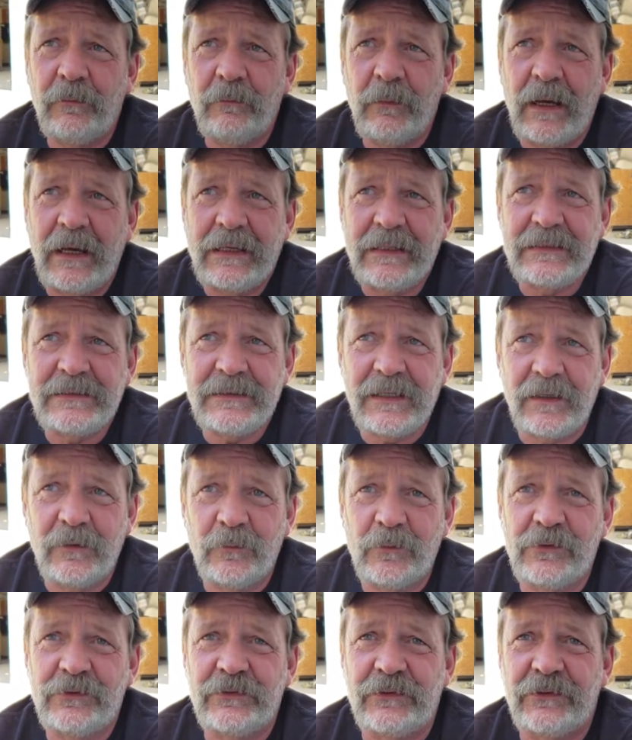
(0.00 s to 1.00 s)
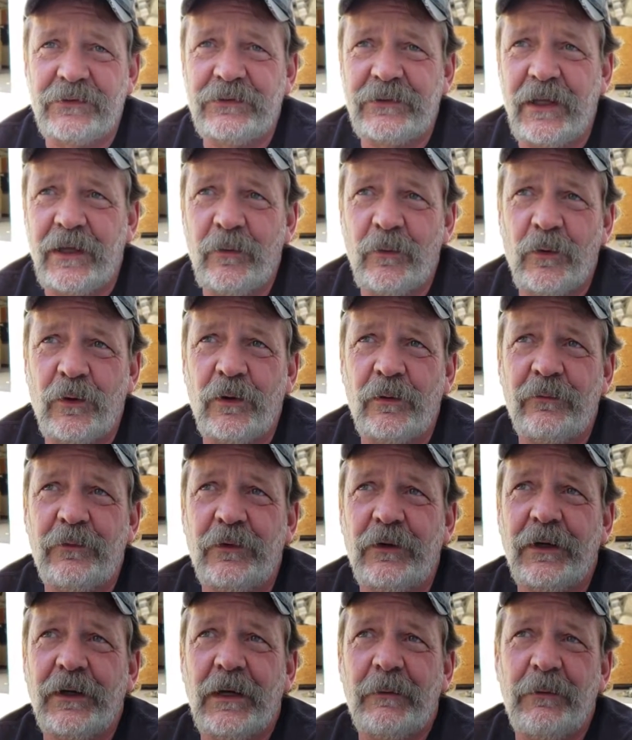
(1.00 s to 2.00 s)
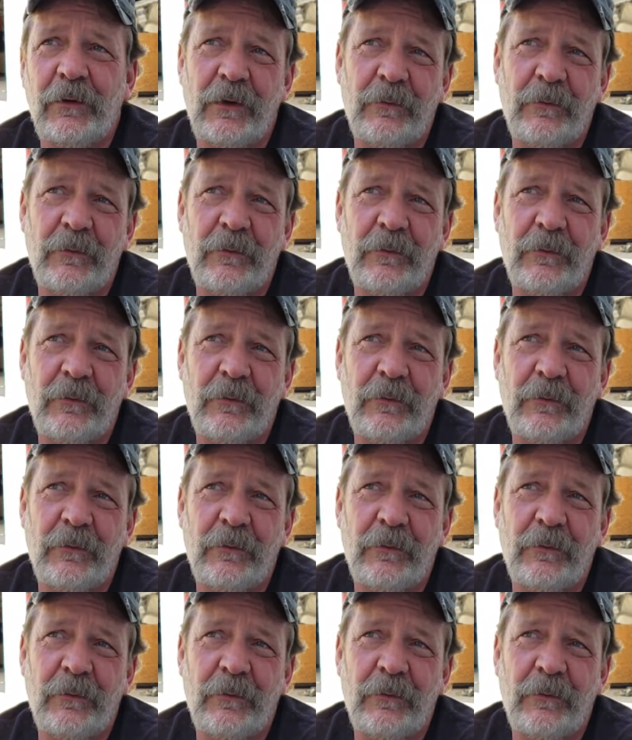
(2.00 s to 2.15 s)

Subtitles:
my intent was to stay warm for a couple